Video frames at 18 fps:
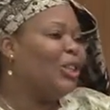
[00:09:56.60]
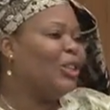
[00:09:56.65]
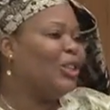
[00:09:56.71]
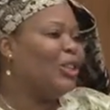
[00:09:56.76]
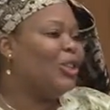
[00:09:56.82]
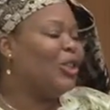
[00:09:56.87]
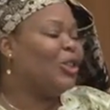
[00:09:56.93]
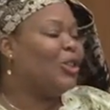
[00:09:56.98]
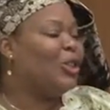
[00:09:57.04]

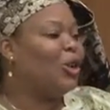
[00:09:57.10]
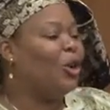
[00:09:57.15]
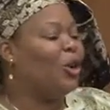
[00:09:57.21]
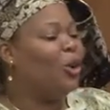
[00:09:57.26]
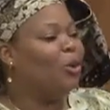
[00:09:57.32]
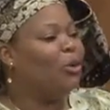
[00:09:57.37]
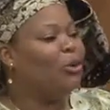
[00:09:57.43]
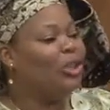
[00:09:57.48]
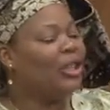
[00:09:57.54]

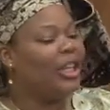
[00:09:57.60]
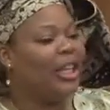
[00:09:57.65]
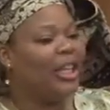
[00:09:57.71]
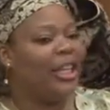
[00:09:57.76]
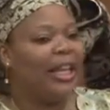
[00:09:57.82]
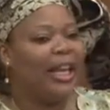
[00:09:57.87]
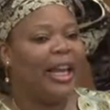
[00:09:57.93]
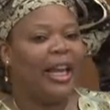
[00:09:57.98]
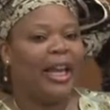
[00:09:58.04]
so she
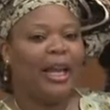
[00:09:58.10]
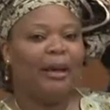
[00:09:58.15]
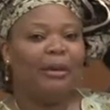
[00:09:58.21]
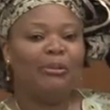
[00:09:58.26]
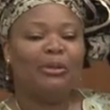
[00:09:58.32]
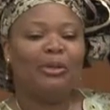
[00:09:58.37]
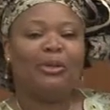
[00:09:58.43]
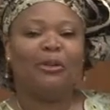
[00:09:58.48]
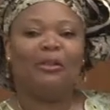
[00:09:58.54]

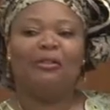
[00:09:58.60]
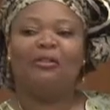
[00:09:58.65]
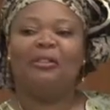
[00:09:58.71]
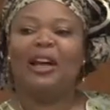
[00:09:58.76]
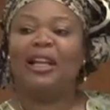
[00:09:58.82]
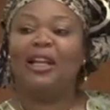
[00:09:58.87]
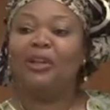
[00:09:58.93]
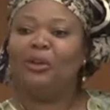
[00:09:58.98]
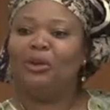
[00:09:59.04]
came to
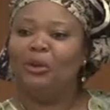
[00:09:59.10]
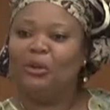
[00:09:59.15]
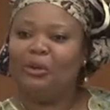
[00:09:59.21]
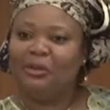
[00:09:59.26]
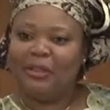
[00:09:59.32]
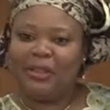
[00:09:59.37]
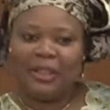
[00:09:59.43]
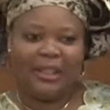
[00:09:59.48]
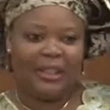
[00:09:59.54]

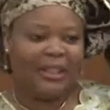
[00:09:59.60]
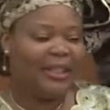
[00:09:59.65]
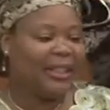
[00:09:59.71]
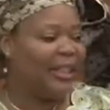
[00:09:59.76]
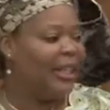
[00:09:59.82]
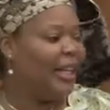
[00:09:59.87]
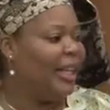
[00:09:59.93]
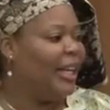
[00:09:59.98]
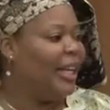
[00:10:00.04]
Villanova
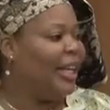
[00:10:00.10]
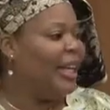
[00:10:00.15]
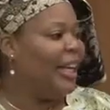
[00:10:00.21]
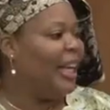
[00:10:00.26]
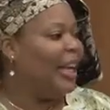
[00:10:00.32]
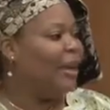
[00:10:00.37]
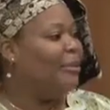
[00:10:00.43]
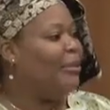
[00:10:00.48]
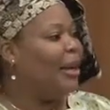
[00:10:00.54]

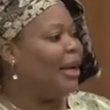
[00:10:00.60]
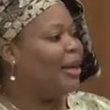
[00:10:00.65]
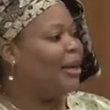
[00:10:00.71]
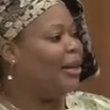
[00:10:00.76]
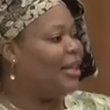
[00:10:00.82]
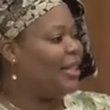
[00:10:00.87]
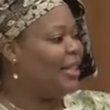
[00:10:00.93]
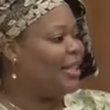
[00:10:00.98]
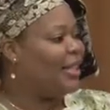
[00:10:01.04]
and my
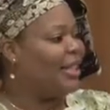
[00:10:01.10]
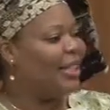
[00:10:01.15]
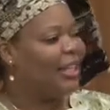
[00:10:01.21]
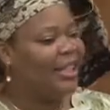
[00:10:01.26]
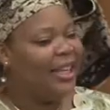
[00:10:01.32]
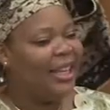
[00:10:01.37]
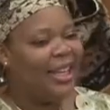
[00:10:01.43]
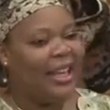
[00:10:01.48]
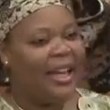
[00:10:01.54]

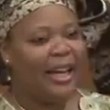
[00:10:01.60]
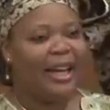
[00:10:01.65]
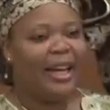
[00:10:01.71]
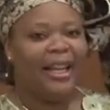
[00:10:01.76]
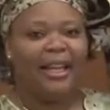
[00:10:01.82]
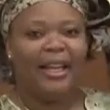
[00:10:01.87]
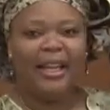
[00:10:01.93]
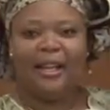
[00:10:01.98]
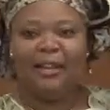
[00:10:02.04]
cousin
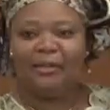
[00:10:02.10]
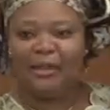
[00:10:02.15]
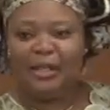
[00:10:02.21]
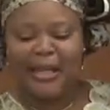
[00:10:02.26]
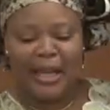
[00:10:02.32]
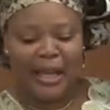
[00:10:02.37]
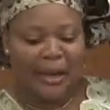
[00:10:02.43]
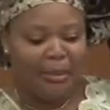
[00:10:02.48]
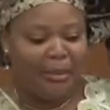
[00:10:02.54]
here lives
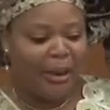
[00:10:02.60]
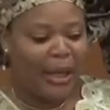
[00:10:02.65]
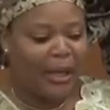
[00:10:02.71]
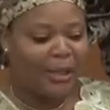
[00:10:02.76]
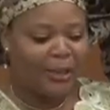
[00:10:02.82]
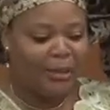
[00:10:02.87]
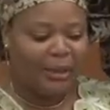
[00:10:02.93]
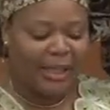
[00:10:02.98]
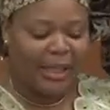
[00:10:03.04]
nearby,
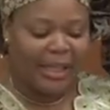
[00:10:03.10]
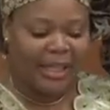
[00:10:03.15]
and she was